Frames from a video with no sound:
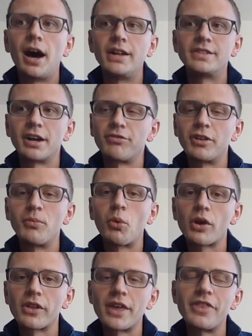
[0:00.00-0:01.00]
It's definitely
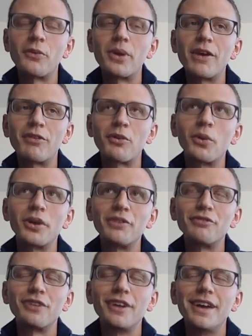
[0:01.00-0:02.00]
more than I think we ever would
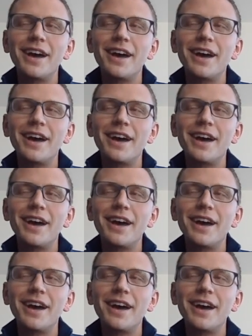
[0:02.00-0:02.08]
have